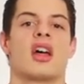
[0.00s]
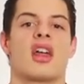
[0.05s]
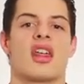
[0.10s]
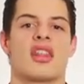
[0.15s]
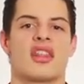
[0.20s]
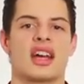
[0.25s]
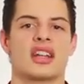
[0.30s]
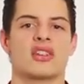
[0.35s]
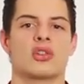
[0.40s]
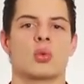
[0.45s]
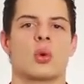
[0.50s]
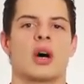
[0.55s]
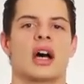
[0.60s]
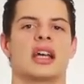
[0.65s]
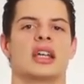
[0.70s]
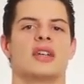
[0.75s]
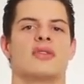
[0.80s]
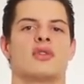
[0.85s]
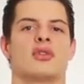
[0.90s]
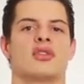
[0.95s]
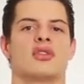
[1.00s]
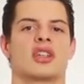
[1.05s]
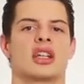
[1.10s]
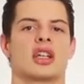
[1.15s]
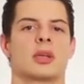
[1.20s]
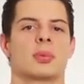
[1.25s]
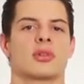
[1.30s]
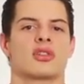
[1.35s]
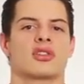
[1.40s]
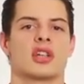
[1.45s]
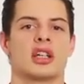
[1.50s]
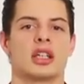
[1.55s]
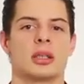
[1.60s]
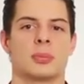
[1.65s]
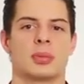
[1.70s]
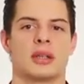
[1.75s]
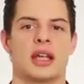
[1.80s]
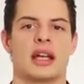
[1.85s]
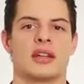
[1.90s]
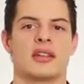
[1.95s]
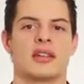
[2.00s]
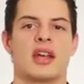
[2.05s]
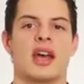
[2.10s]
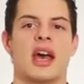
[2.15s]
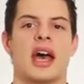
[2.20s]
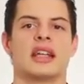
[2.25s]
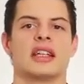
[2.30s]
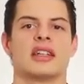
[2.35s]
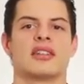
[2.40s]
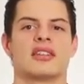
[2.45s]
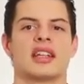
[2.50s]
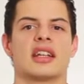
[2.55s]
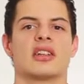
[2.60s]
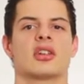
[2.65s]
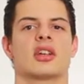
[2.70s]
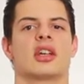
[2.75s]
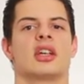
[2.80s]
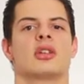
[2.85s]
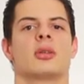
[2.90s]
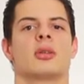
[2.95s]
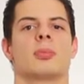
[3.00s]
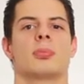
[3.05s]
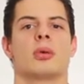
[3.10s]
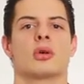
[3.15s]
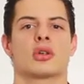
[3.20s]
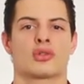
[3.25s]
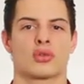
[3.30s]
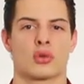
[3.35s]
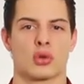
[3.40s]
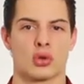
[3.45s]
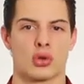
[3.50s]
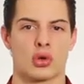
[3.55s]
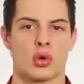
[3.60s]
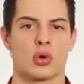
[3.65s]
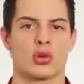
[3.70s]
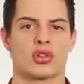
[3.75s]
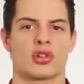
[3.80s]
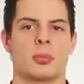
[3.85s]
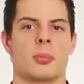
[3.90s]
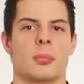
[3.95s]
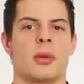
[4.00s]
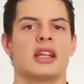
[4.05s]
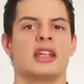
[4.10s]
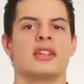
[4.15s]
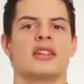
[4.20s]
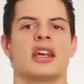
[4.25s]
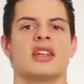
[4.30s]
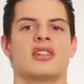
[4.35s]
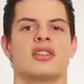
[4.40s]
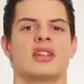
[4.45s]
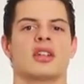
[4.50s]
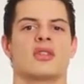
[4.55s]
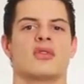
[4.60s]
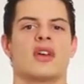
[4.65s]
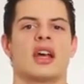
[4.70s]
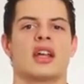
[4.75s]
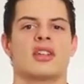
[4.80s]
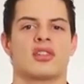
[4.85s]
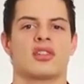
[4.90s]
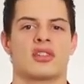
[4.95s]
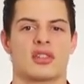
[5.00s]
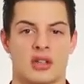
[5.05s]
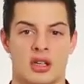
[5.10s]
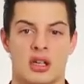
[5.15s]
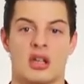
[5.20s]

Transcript: That's why if you set up a study plan and intend to hit the books for a course many days in advance,